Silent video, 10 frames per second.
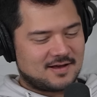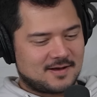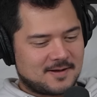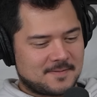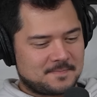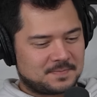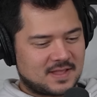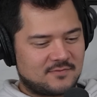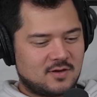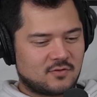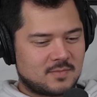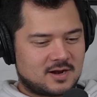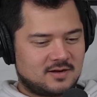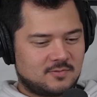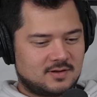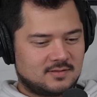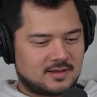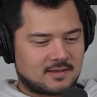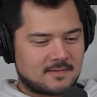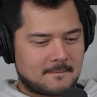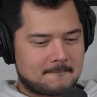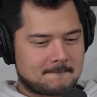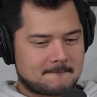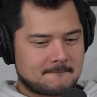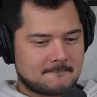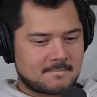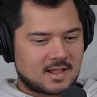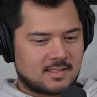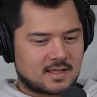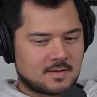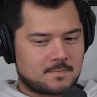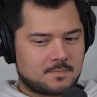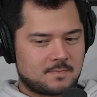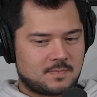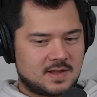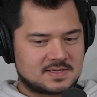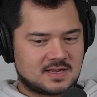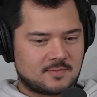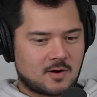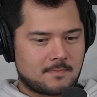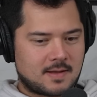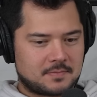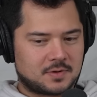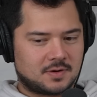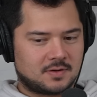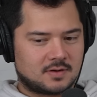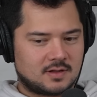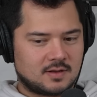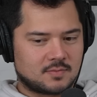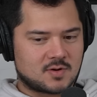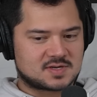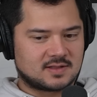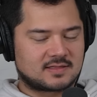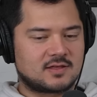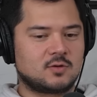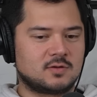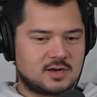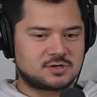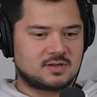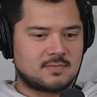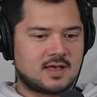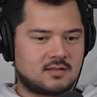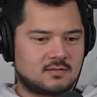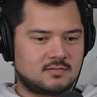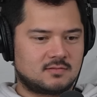Um, have you ever met anyone like like a PCMR member in person, like that you initially met